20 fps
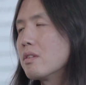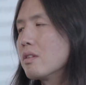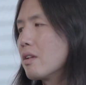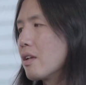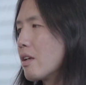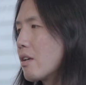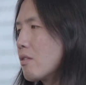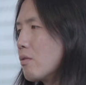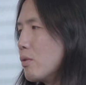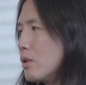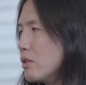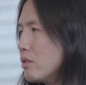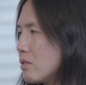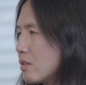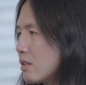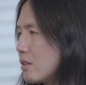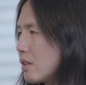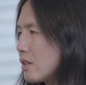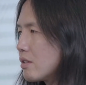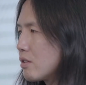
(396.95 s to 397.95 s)
Like when you
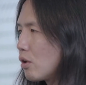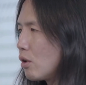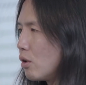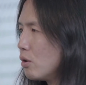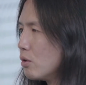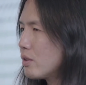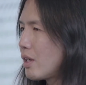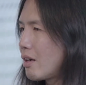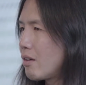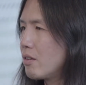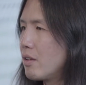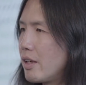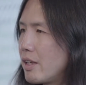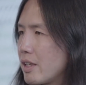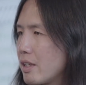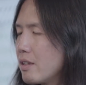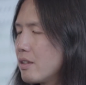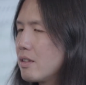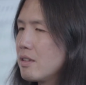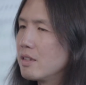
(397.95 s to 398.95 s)
get told I don't
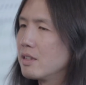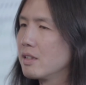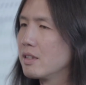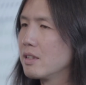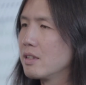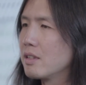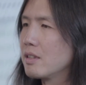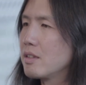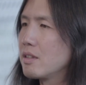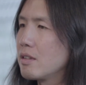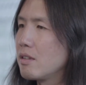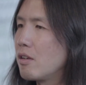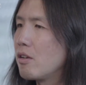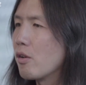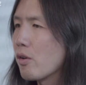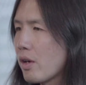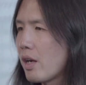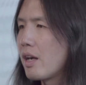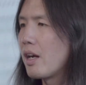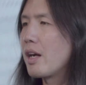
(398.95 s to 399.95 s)
like it,
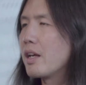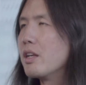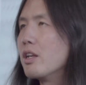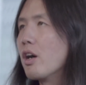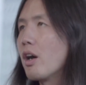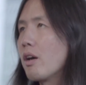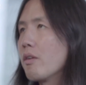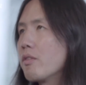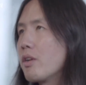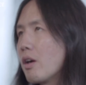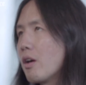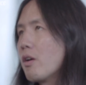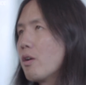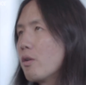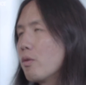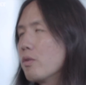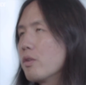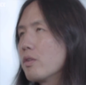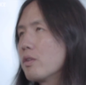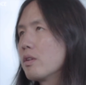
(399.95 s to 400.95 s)
oh, okay, I now
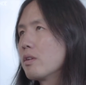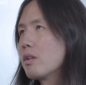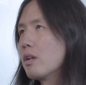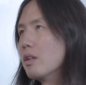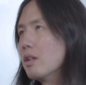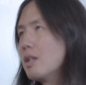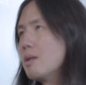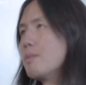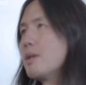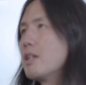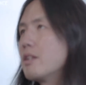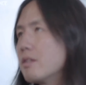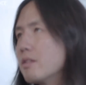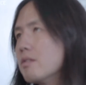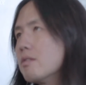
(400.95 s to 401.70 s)
know a limit,